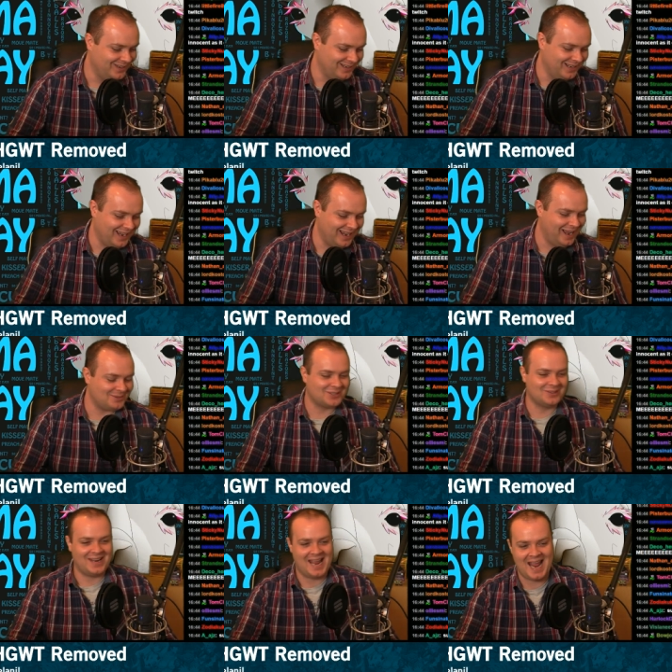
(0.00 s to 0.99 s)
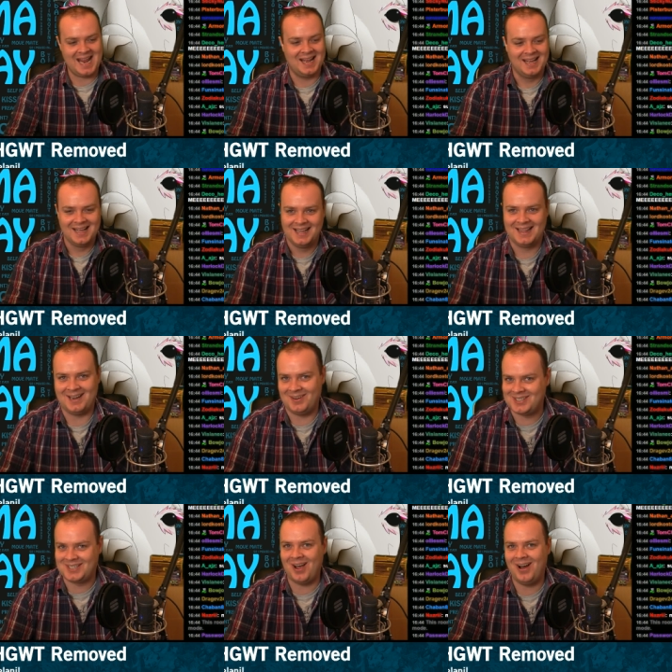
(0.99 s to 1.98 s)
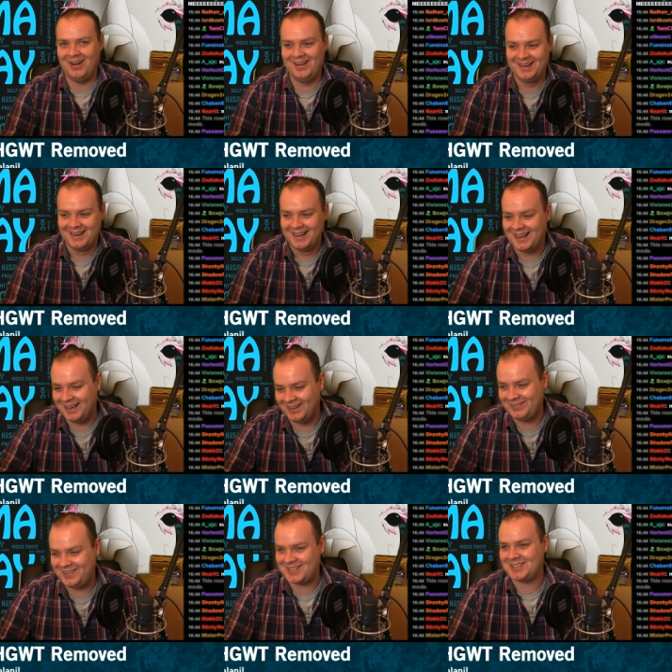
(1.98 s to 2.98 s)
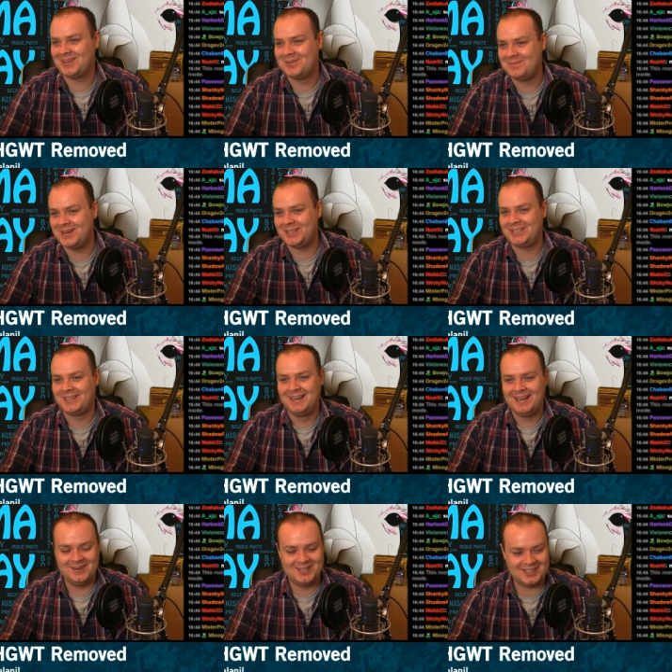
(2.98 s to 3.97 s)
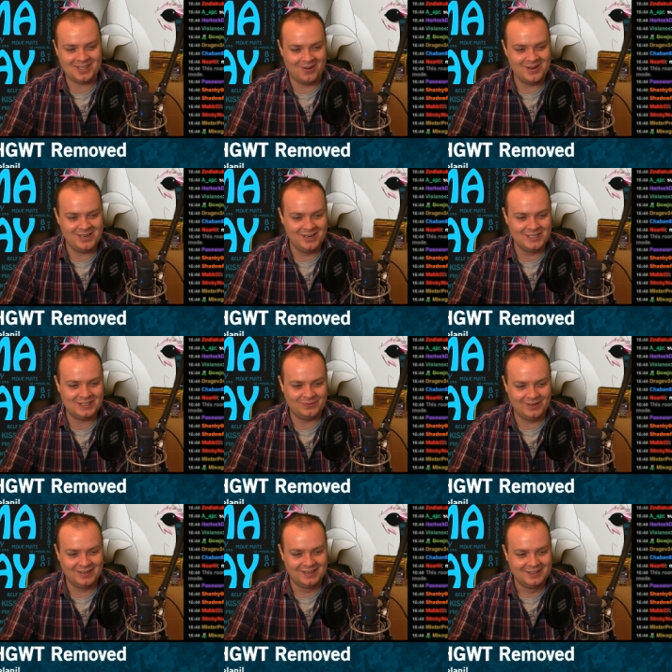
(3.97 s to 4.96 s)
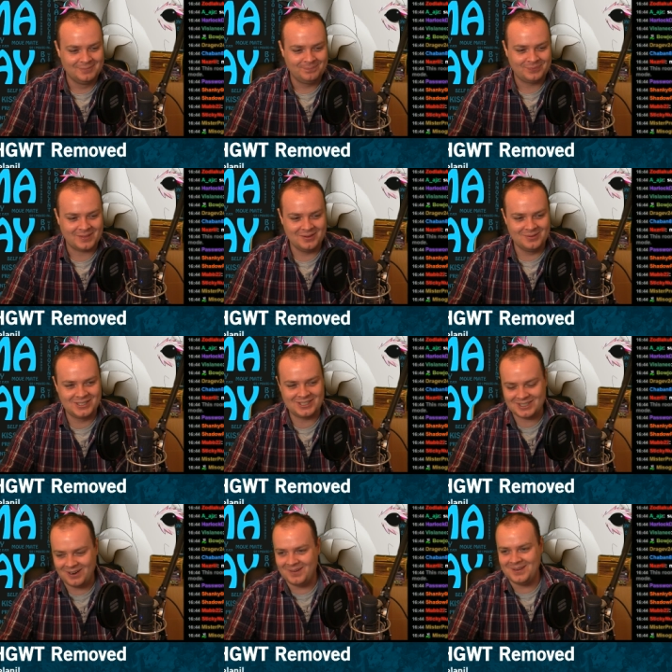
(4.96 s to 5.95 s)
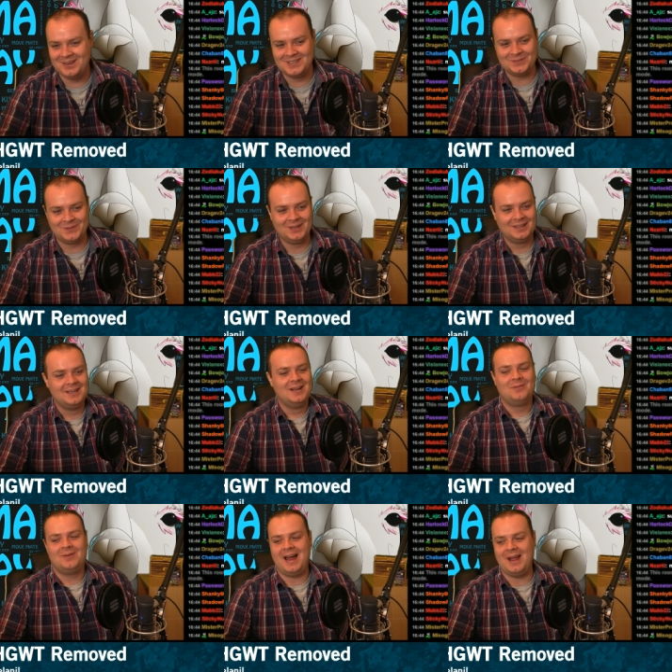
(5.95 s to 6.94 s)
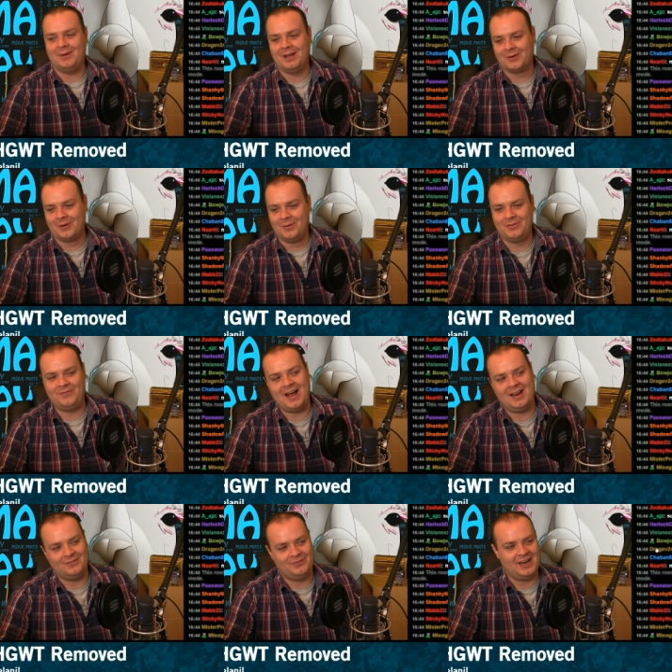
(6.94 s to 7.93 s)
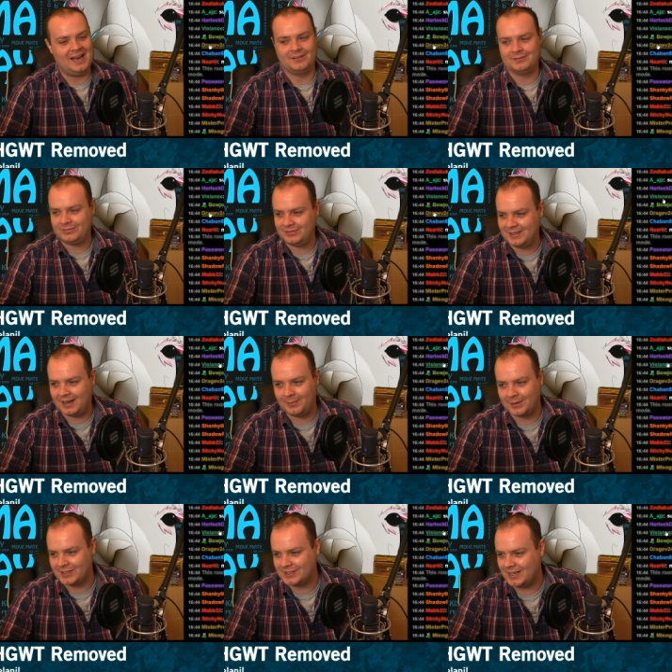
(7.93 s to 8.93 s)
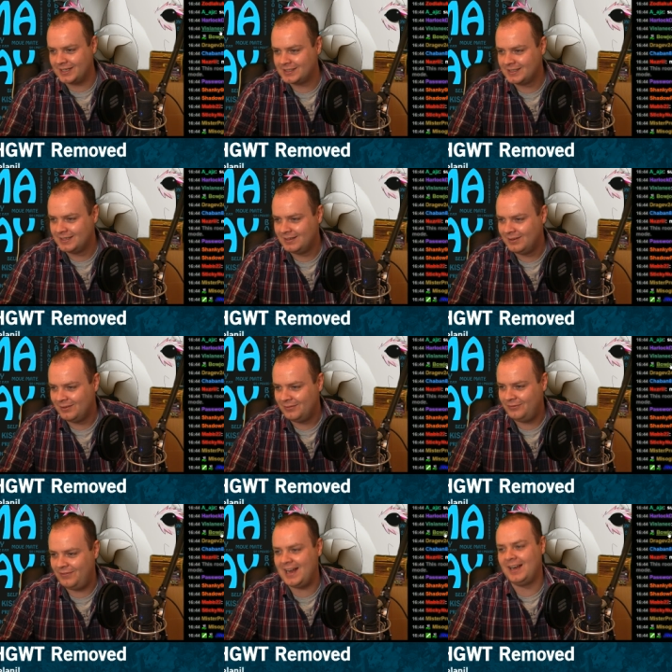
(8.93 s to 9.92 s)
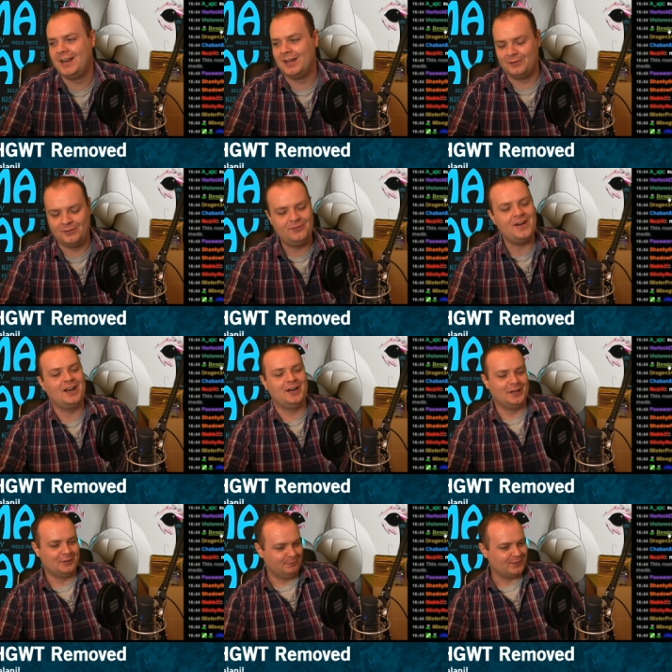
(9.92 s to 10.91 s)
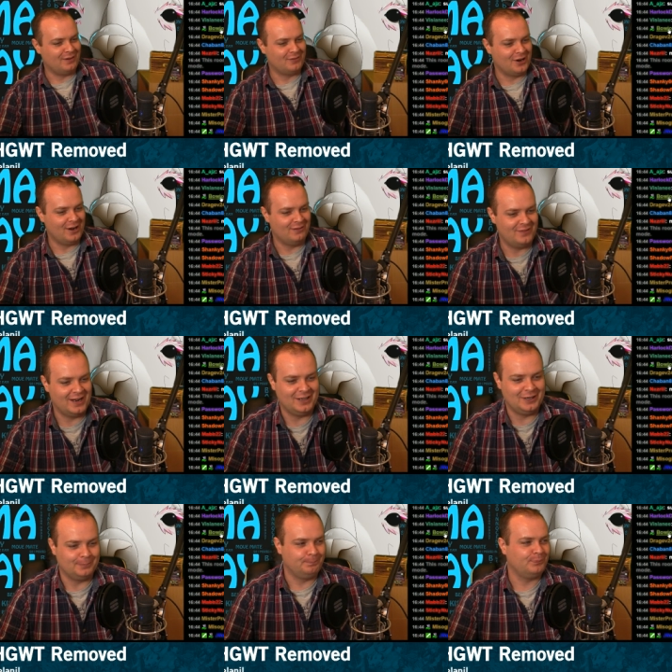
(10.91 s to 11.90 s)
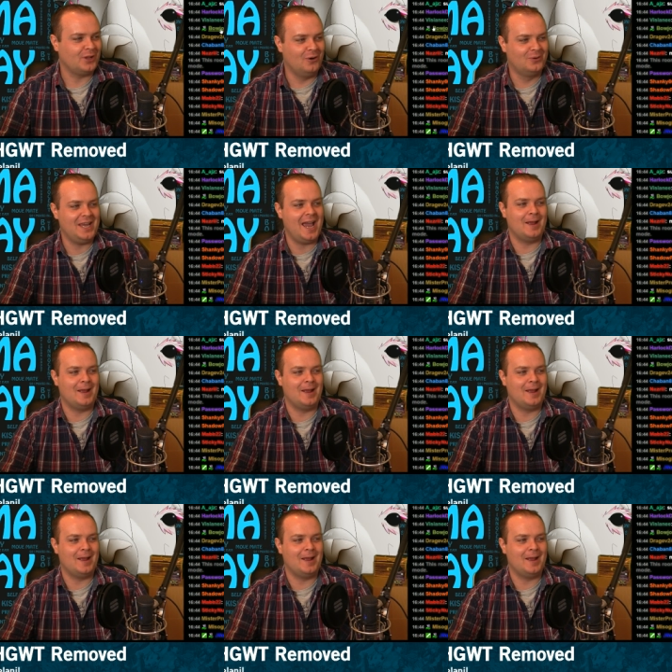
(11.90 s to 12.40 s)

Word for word: I absolutely hate that it was gone. I loved it so much. It was so useful. It was so useful. Right, well, I'll go with Fel... how am I going to say this? Felonil. Felonil. I've got it. Felonil. Okay.